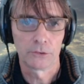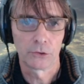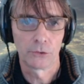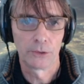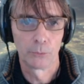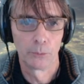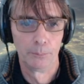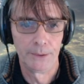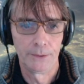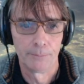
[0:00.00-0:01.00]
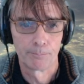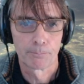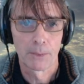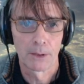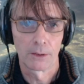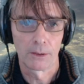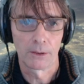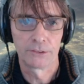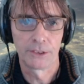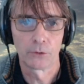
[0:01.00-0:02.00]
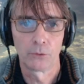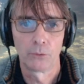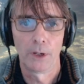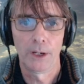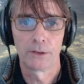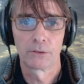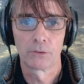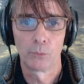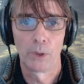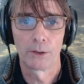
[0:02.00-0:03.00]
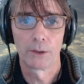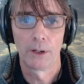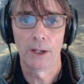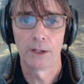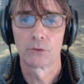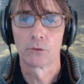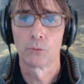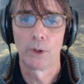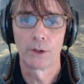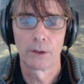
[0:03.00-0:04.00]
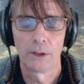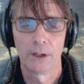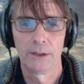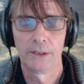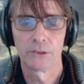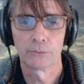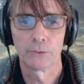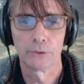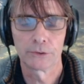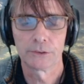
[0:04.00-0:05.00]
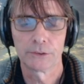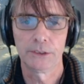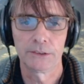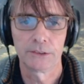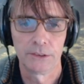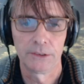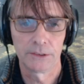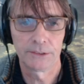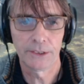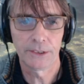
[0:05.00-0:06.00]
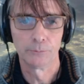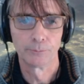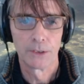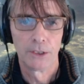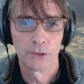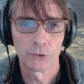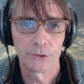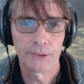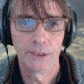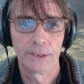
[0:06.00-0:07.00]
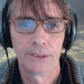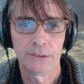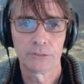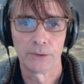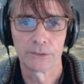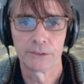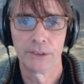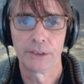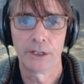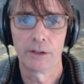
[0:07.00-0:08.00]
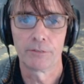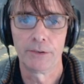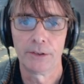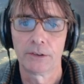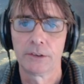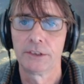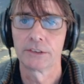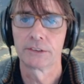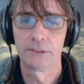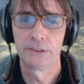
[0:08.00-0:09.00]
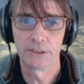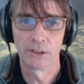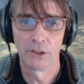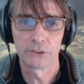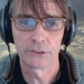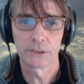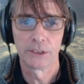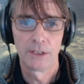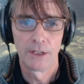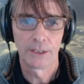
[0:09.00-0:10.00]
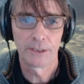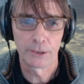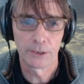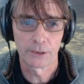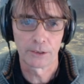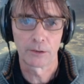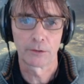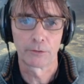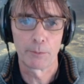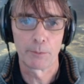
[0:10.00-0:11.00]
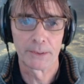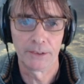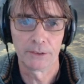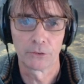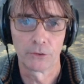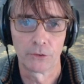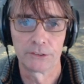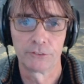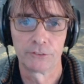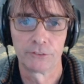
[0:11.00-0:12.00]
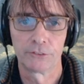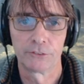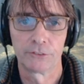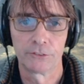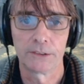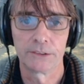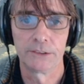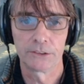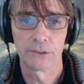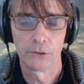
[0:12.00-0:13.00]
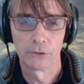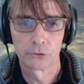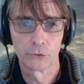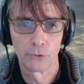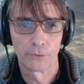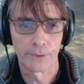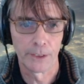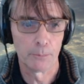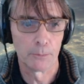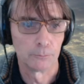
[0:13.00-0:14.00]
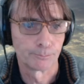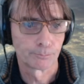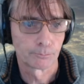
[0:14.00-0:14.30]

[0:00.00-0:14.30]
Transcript: So that will be 0 and 1 and 1, and this of course is 0. So you see that this function that I have here, this logic, is represented, or this is written out as this truth table.